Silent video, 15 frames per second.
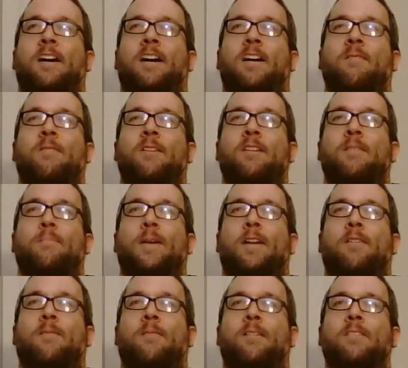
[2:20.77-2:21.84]
Uh, one of the
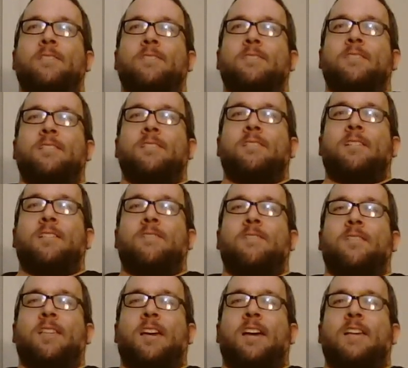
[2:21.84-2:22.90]
better ones
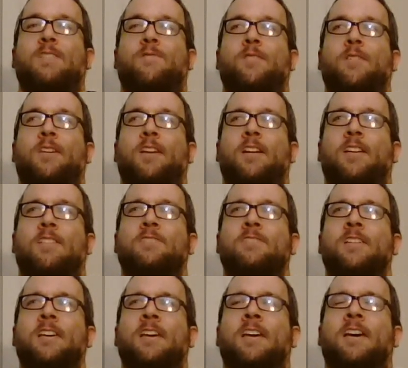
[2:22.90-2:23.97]
over the last few
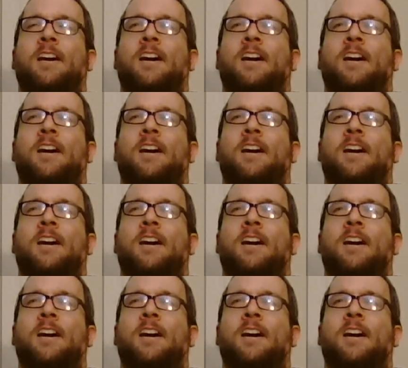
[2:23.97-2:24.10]
years.